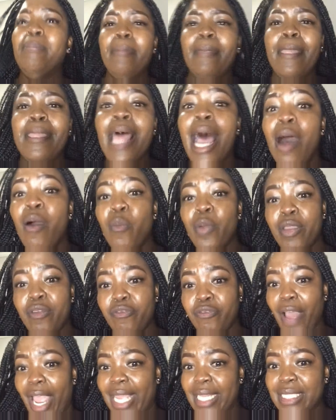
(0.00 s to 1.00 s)
Now we're
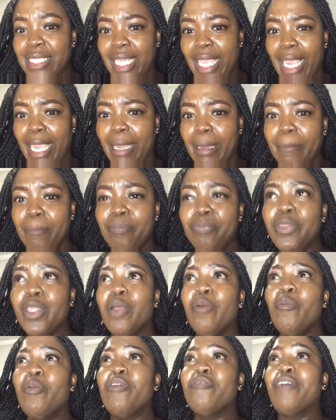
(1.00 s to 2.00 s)

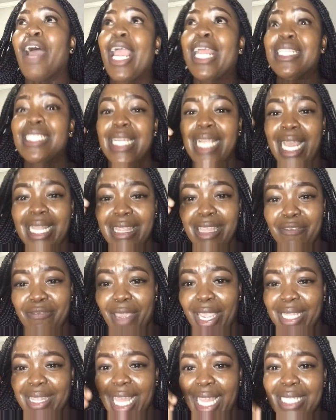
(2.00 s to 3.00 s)
fighting at the
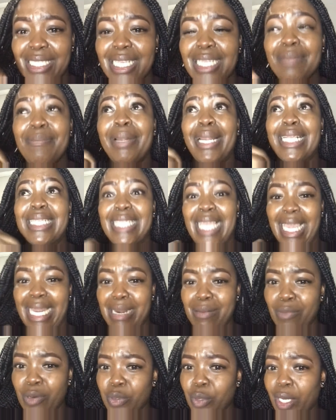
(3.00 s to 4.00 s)
fact that when this game
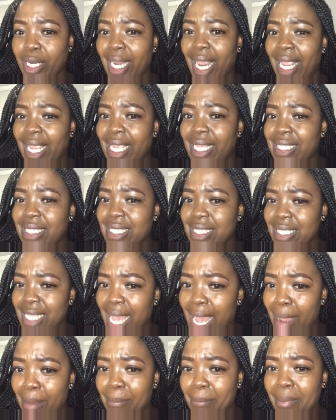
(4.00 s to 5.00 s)
motonia eats his
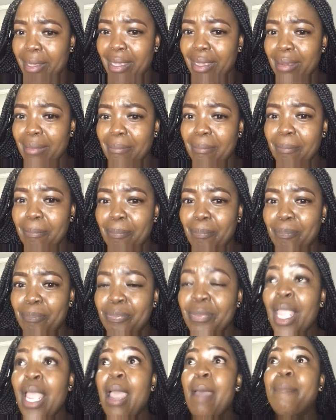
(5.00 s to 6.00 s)
thumb.
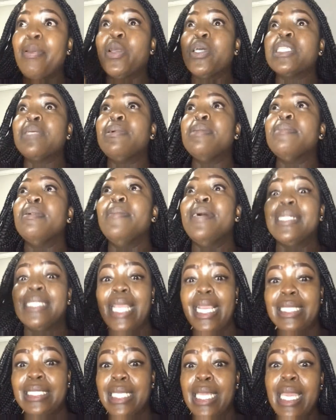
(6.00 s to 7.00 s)
Because when Mama
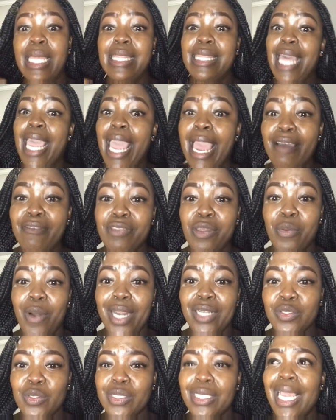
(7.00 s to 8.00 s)
takes it, they have the
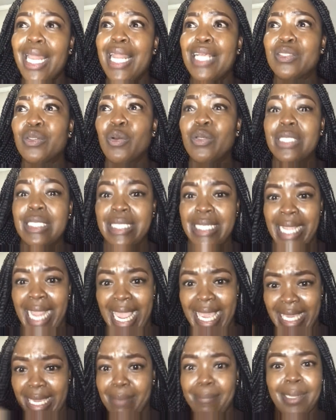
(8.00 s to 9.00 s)
right to tell us what sing I
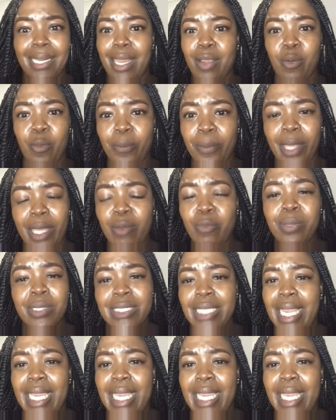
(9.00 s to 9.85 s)
keep a goopy Uber.